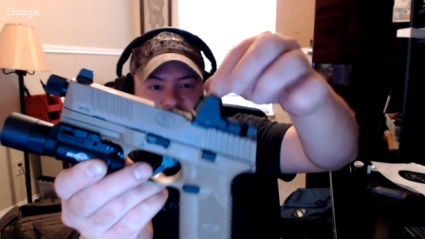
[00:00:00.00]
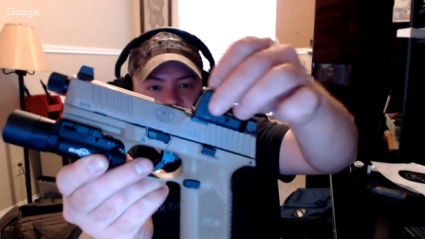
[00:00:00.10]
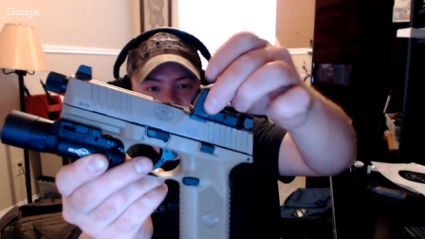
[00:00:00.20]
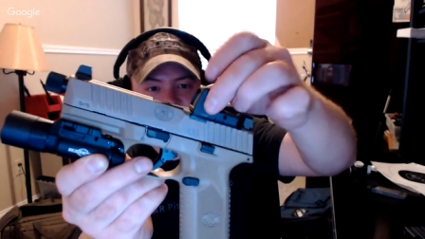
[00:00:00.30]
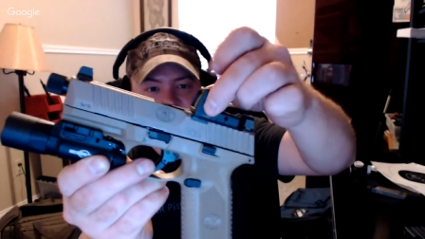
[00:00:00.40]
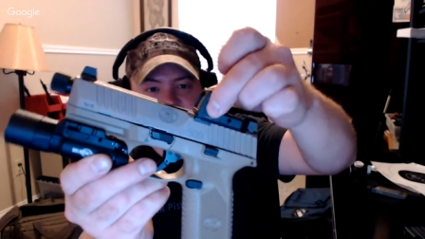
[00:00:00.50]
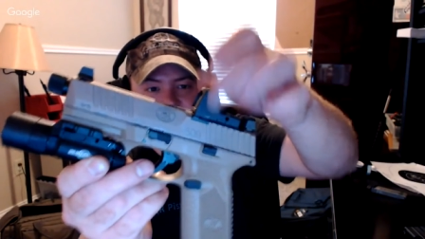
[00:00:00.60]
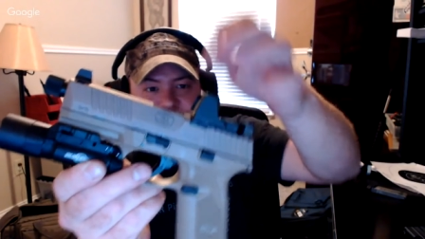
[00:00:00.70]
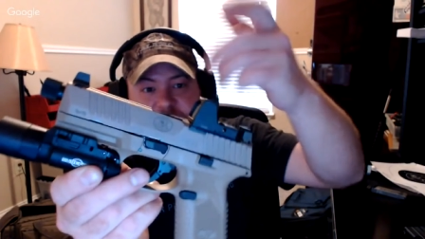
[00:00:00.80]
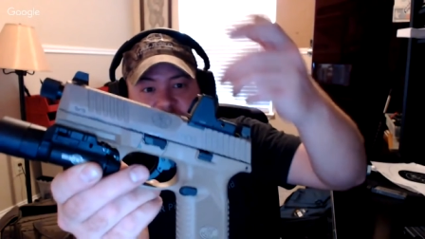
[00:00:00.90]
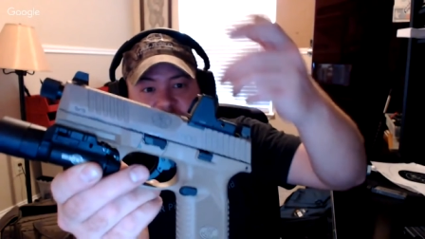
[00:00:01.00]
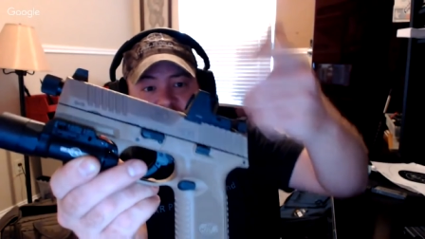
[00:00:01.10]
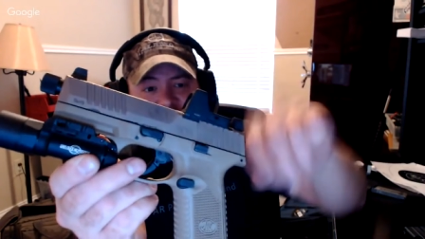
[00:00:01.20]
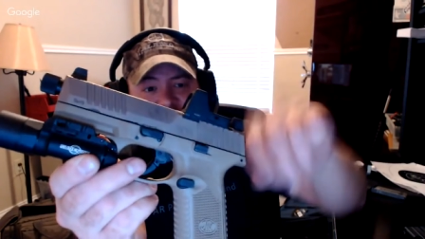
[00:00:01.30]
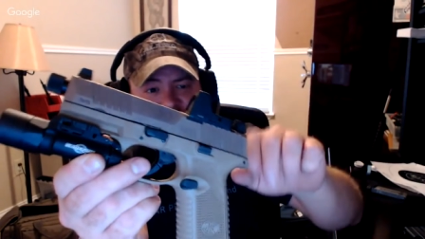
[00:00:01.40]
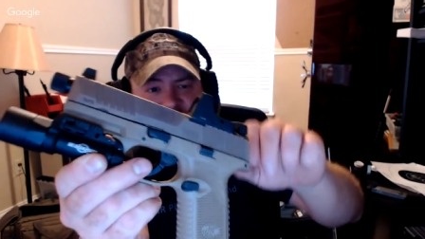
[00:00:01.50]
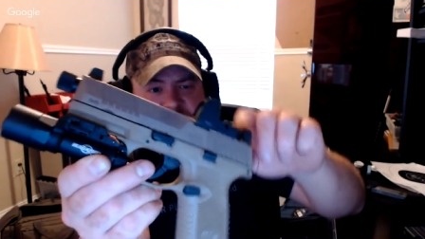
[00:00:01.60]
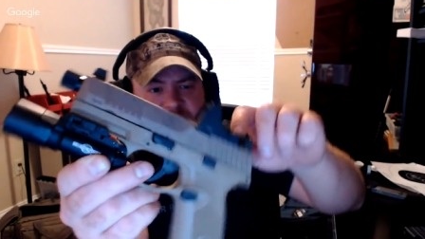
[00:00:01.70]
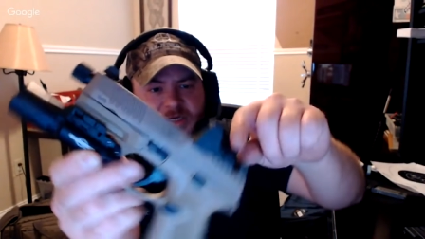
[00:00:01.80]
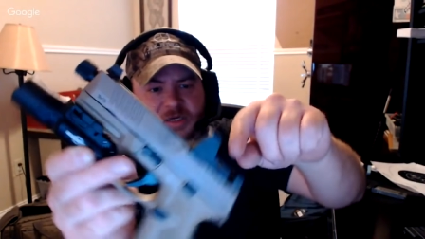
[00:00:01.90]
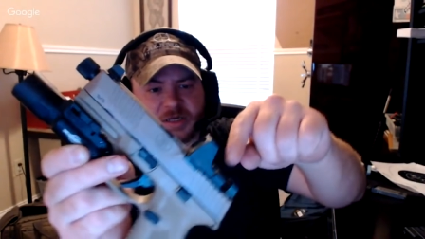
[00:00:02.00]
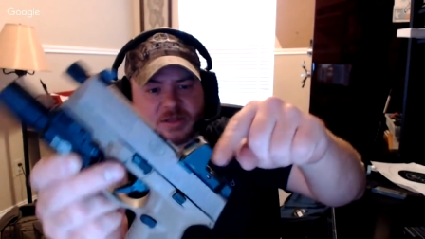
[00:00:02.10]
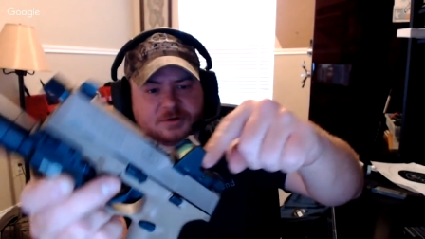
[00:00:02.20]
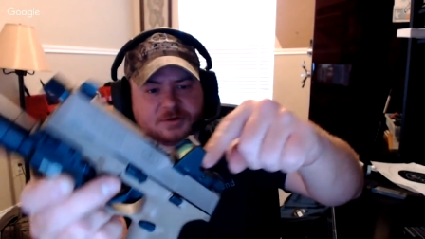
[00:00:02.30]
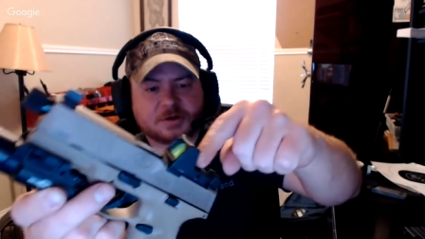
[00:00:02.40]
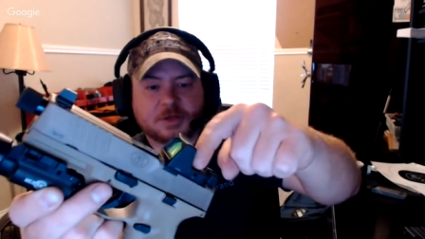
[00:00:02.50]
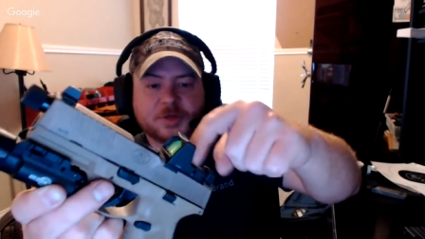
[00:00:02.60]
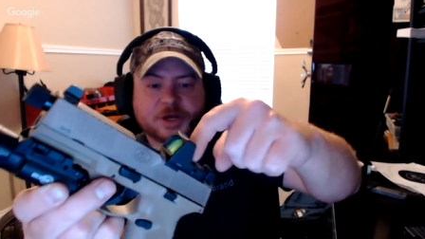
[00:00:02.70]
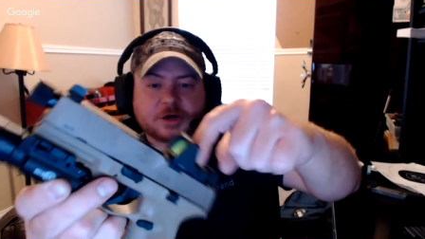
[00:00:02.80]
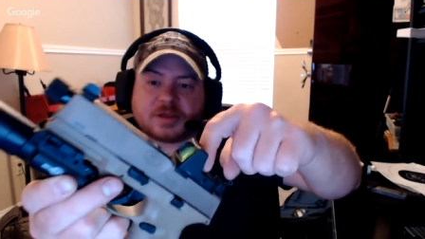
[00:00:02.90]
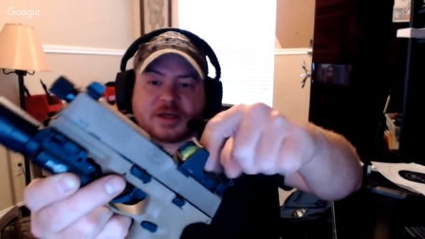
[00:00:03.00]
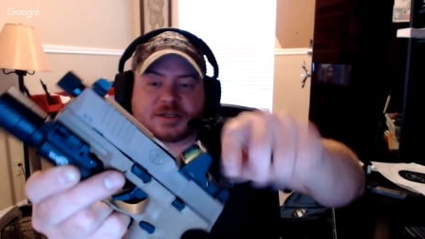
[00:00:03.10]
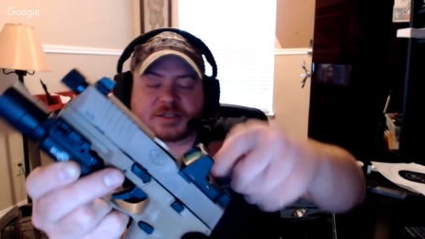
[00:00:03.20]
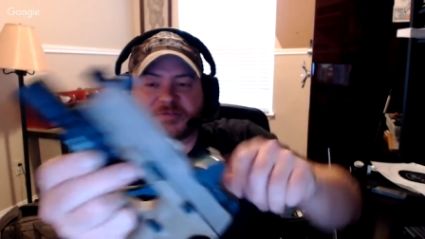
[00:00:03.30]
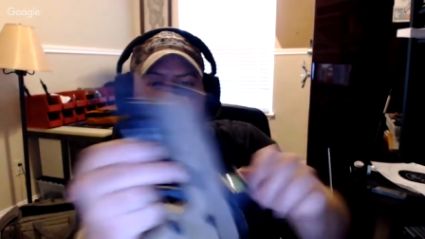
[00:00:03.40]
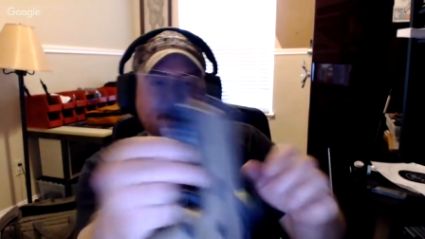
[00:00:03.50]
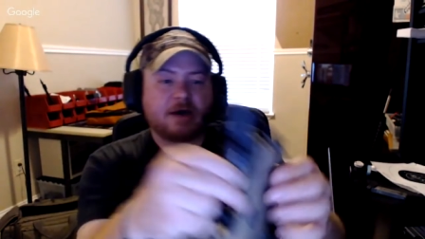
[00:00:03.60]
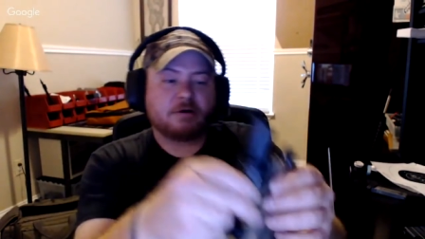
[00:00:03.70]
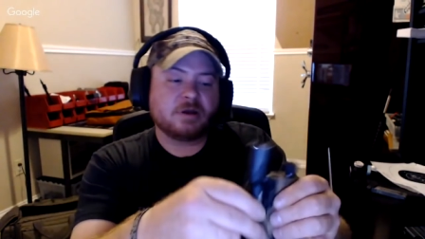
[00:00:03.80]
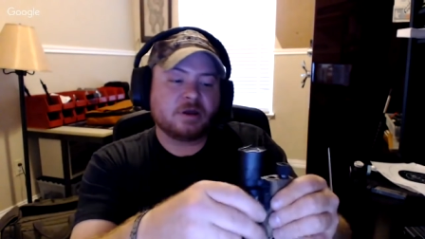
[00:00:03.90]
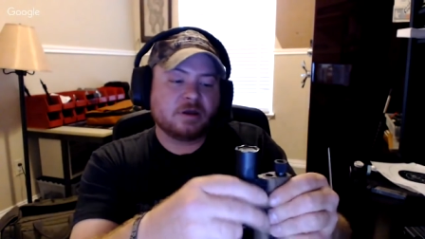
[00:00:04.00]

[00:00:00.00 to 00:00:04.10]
is at Trijicon getting fixed the little emitter lens fell out